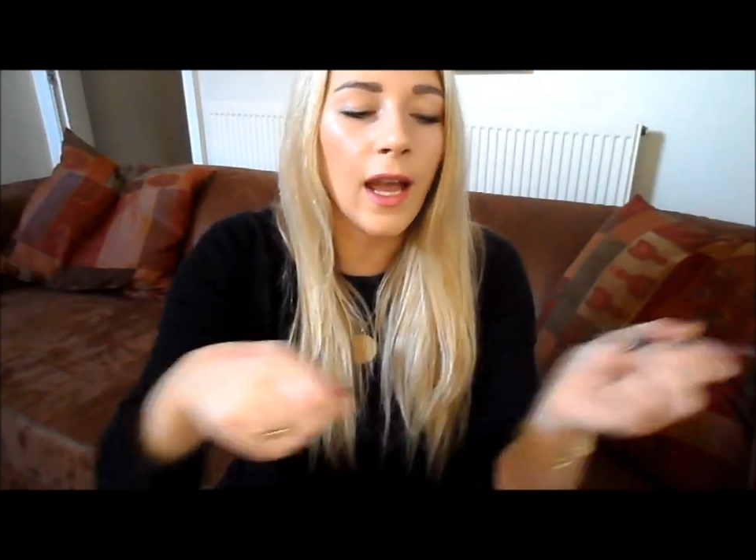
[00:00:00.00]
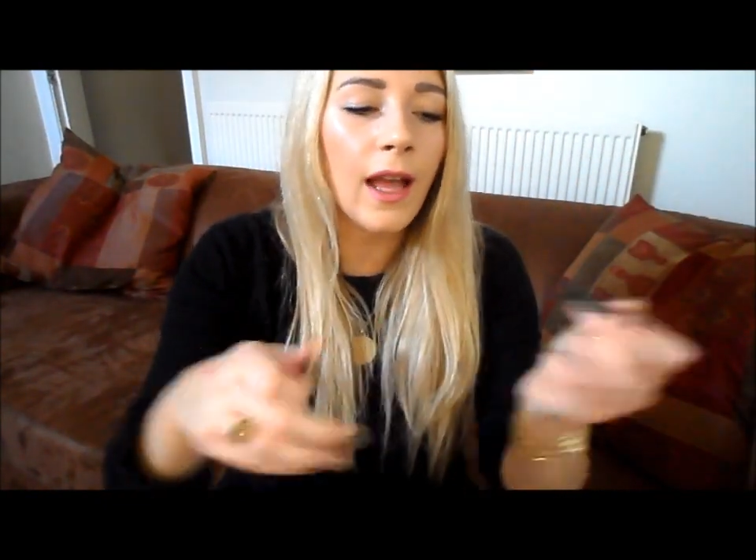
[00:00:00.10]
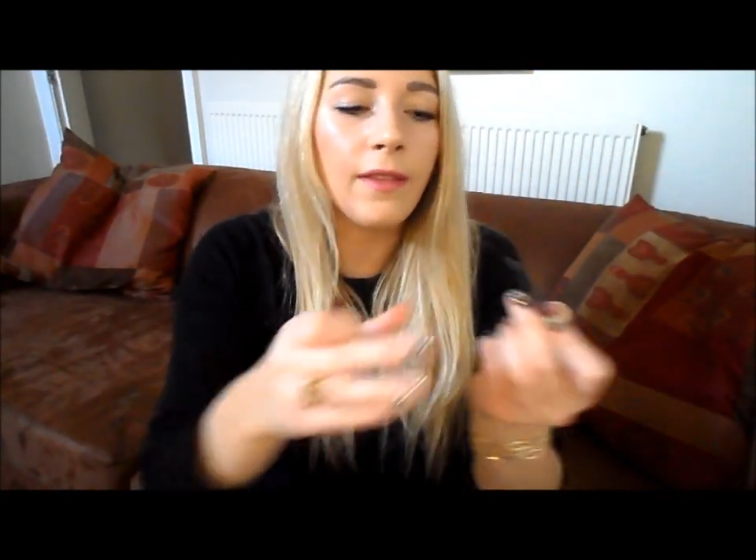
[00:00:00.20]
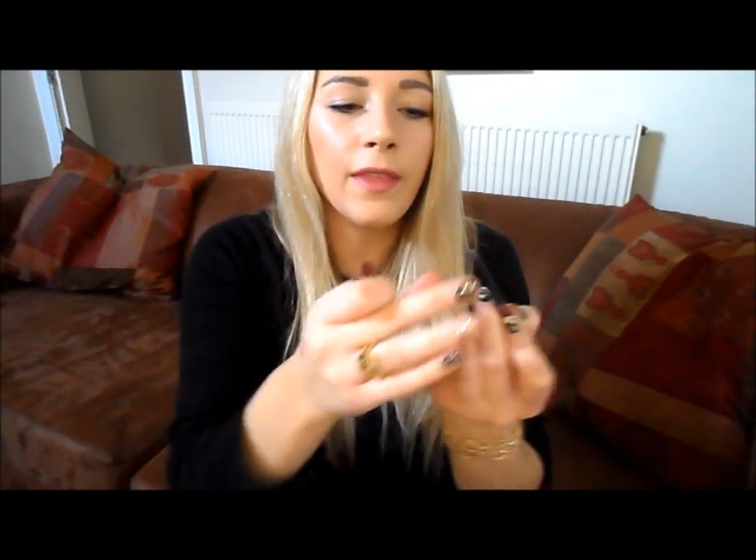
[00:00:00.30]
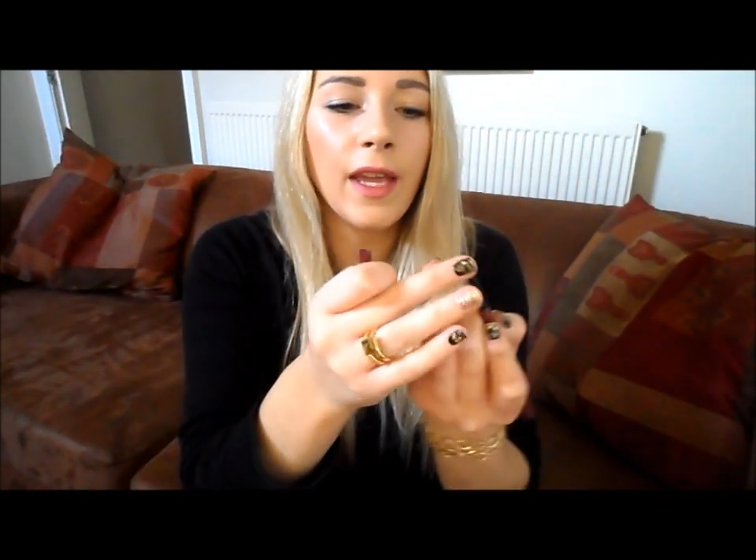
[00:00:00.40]

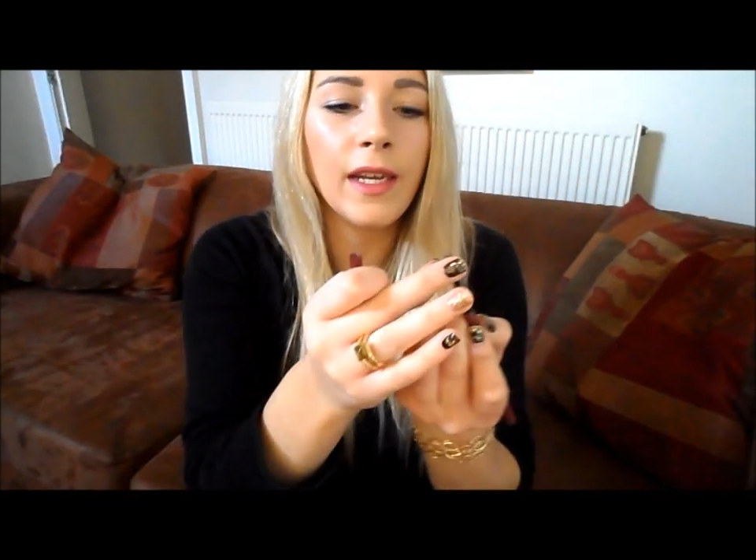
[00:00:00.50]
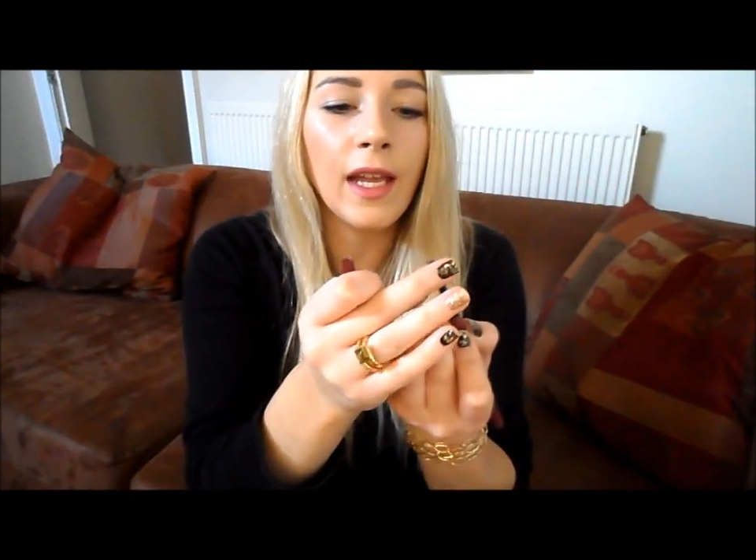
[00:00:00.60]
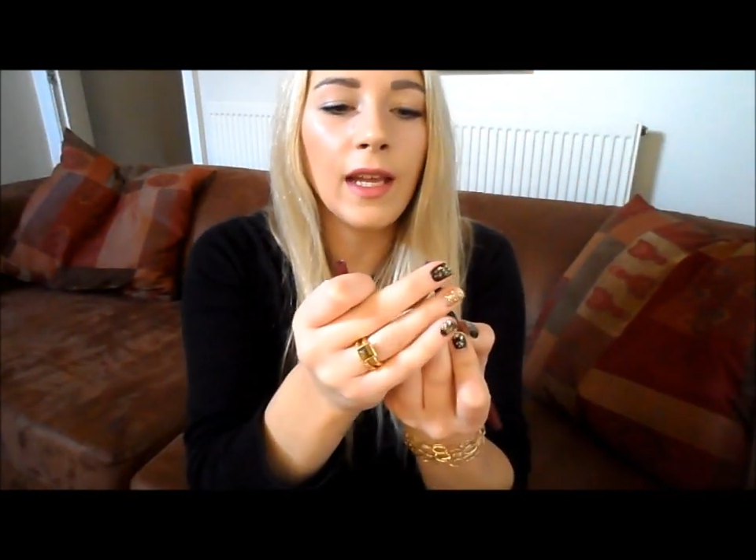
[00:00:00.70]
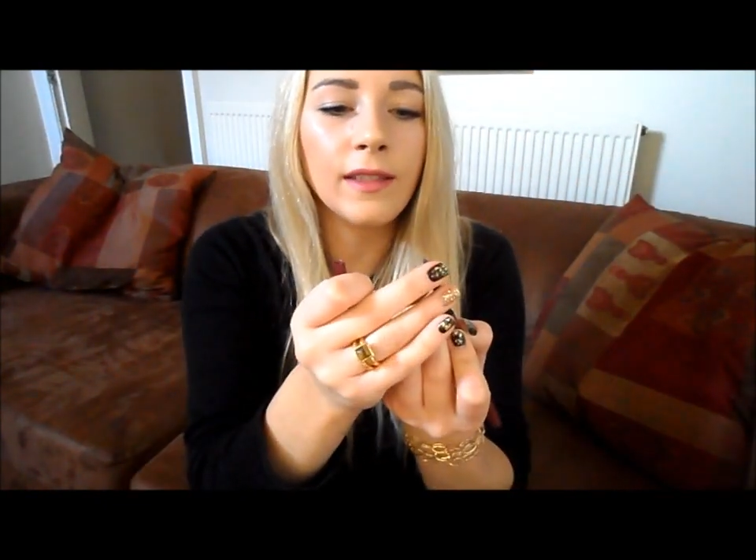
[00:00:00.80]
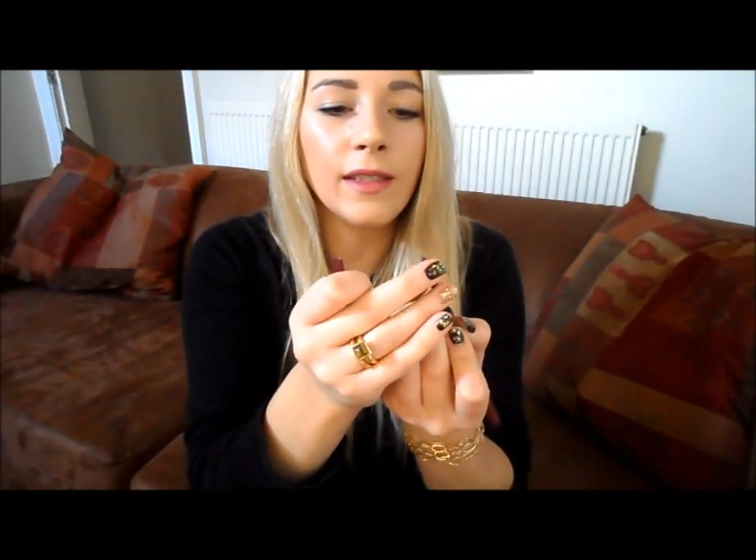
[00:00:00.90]
and then it
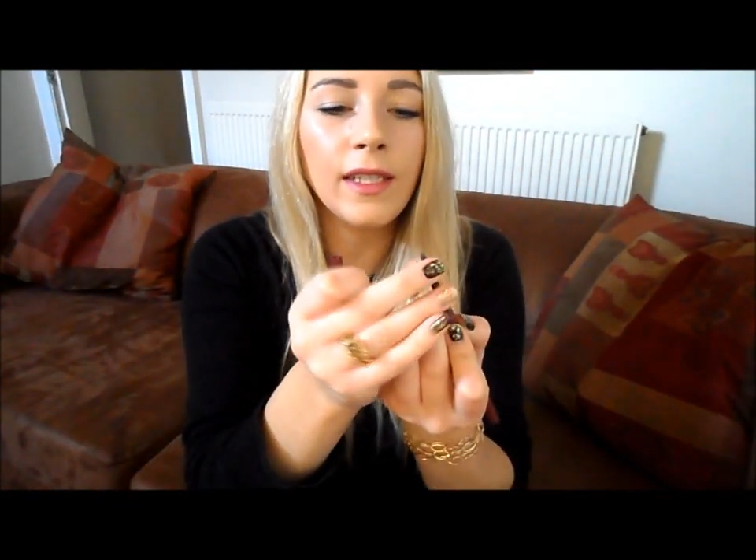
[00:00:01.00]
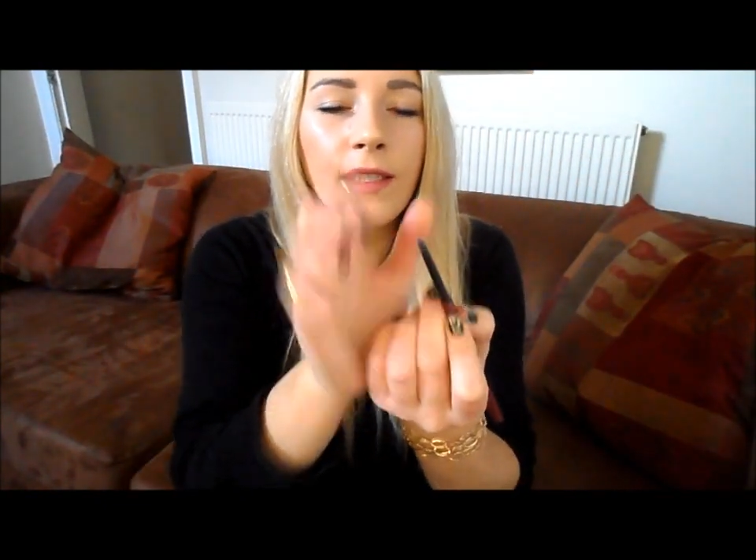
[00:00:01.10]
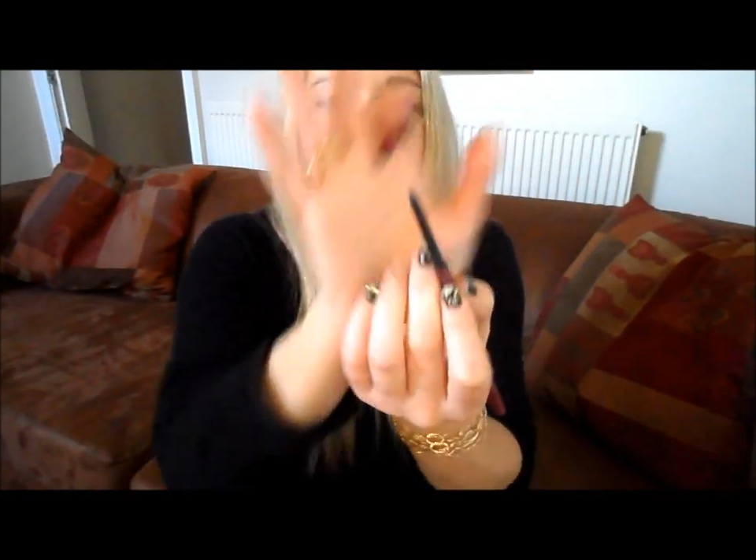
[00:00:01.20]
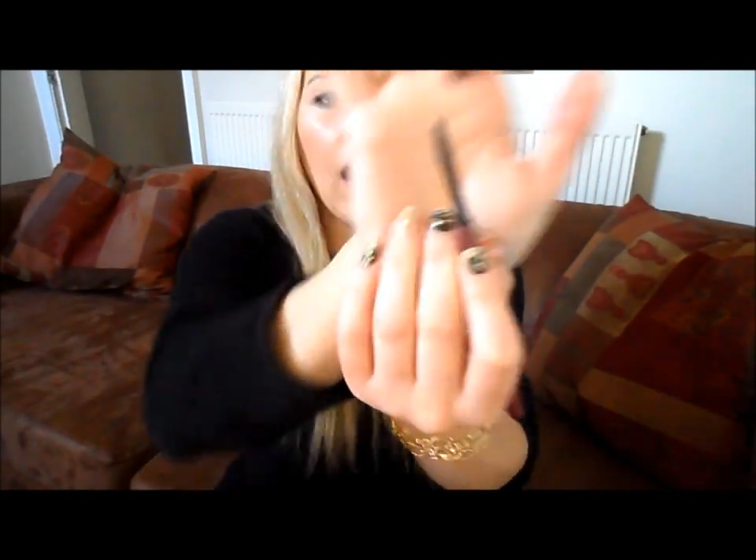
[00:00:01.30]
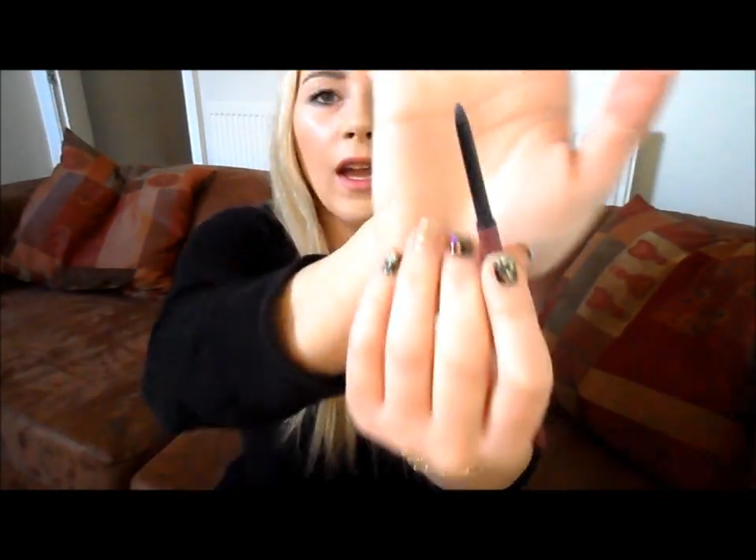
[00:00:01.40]
has
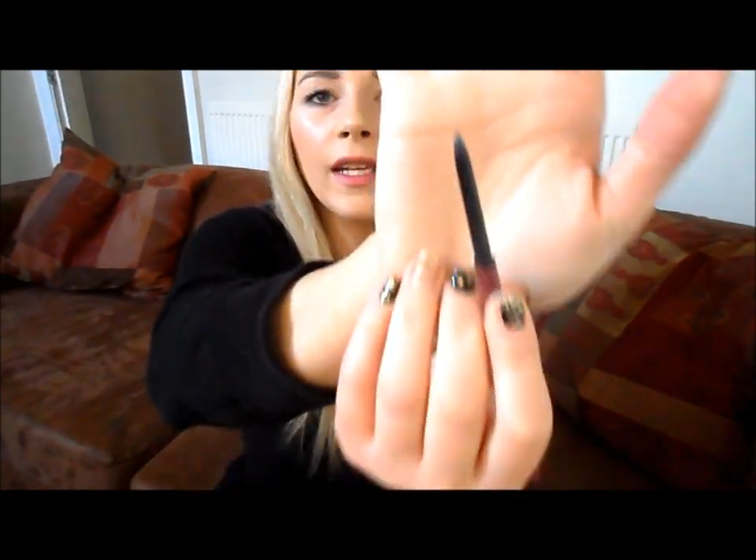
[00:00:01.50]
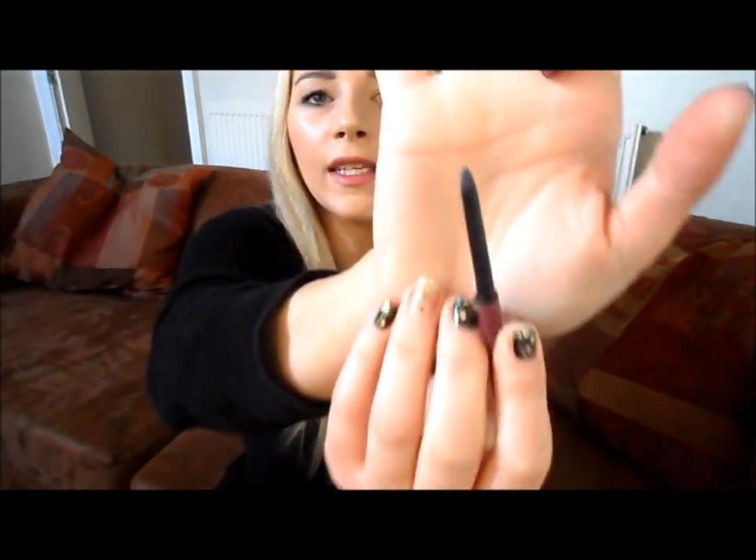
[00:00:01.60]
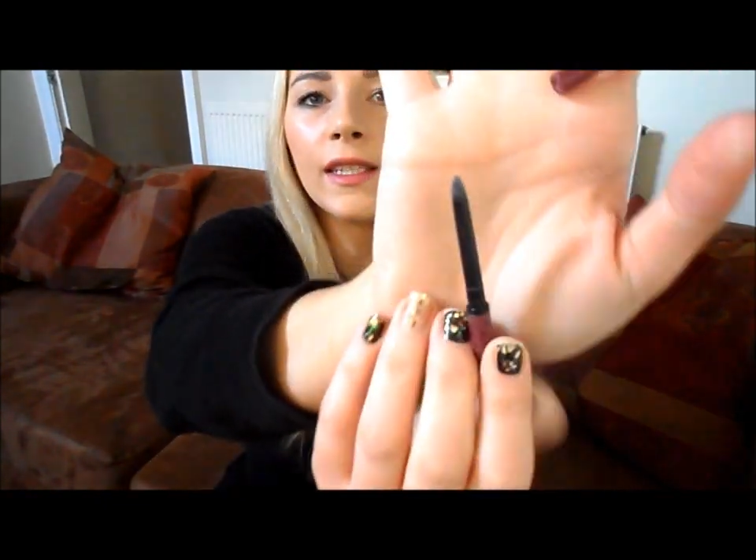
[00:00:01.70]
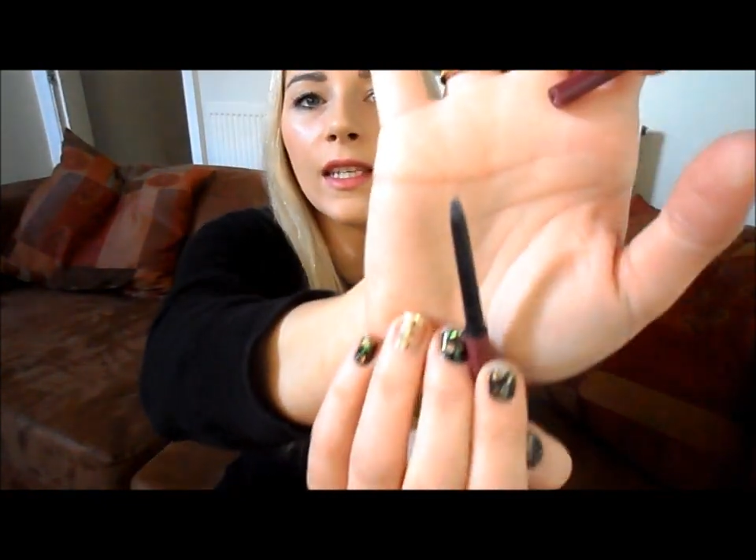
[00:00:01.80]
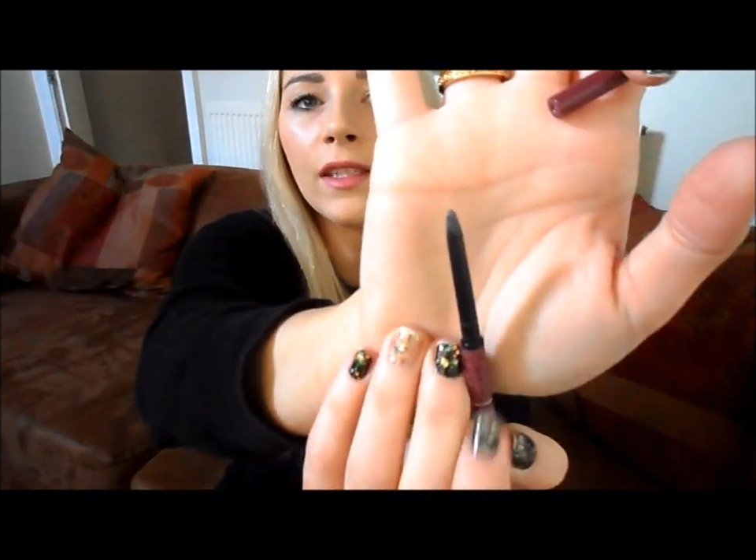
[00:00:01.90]
the
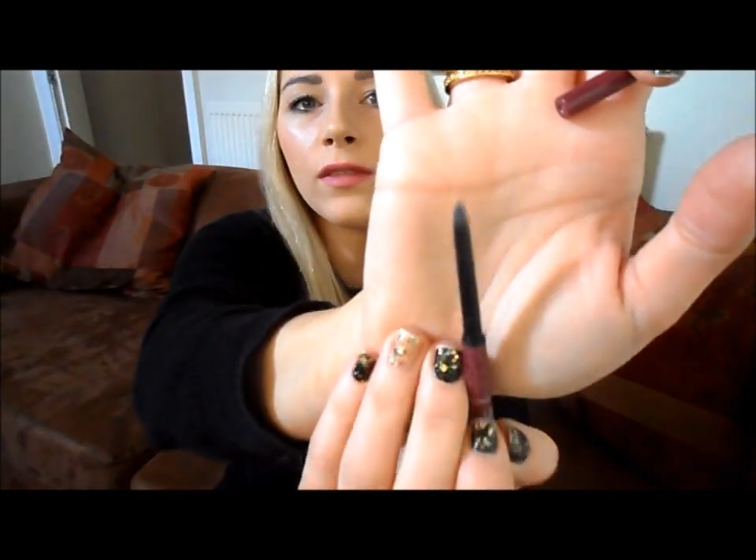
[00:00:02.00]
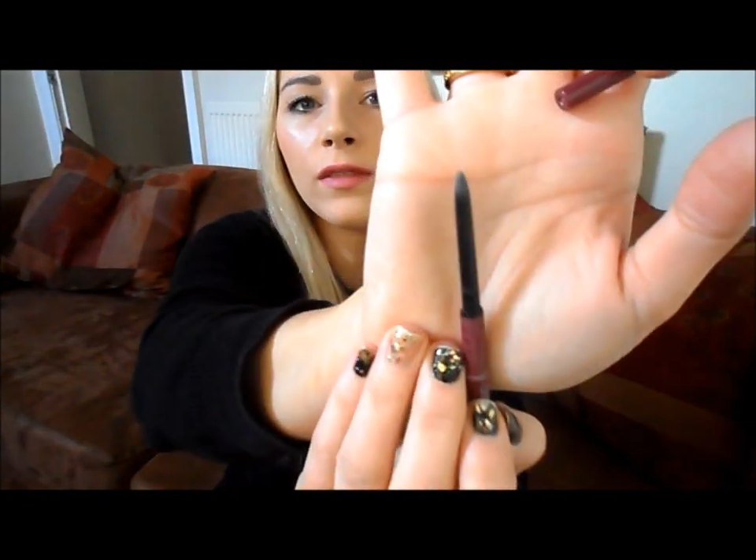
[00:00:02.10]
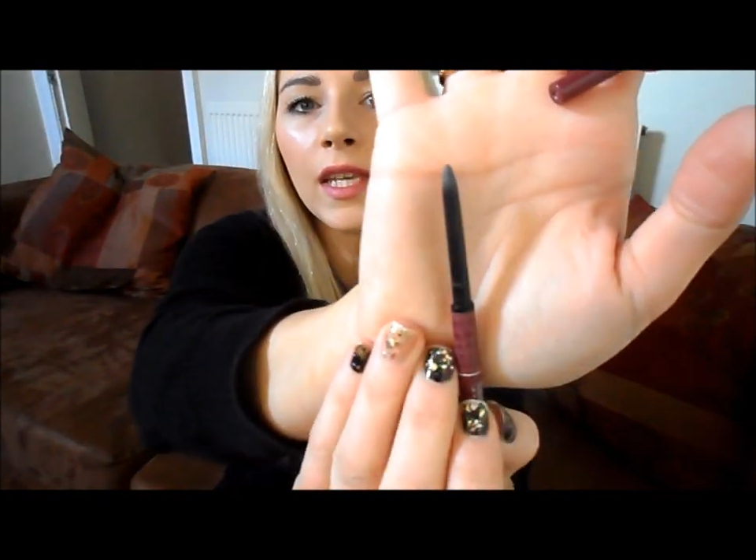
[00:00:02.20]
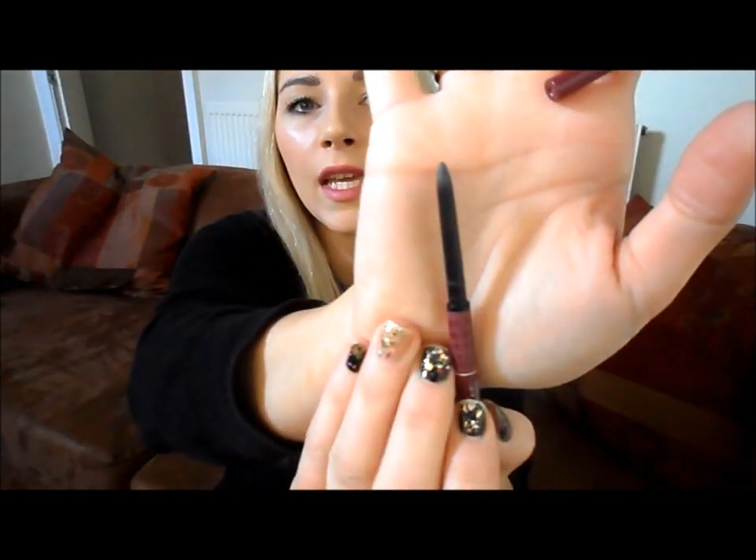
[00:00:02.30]
tiniest little